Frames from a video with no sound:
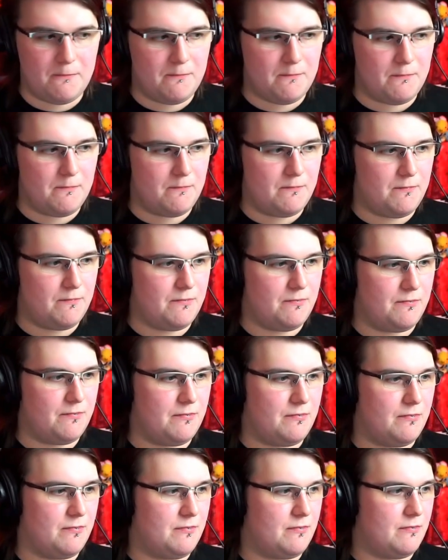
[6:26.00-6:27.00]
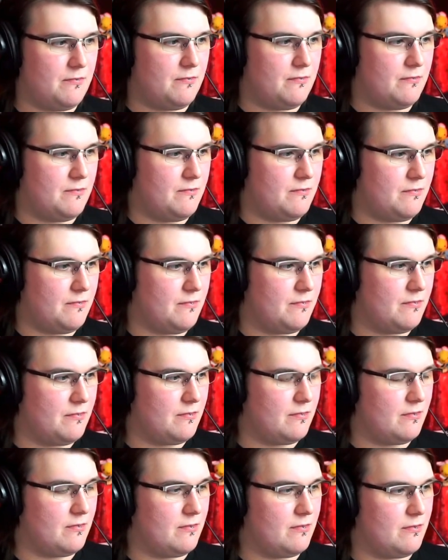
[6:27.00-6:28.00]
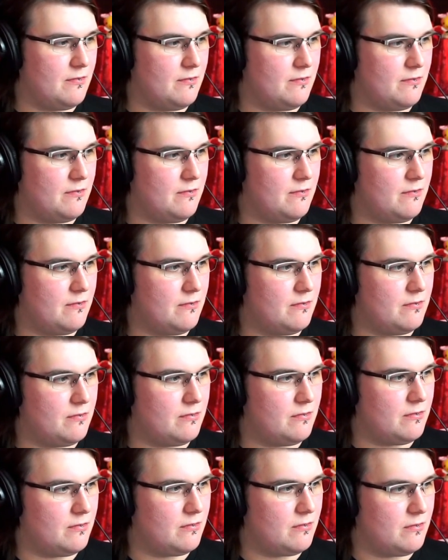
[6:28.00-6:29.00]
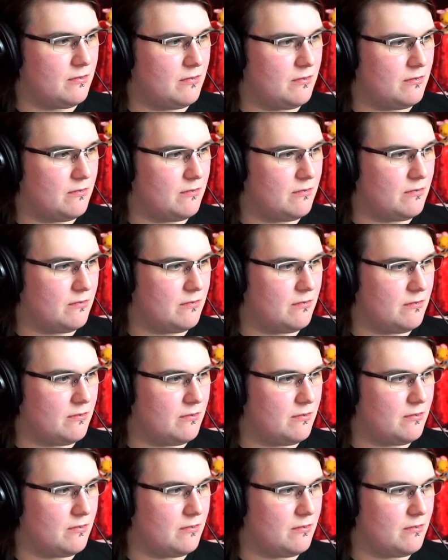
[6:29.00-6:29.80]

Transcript: Nothing is said.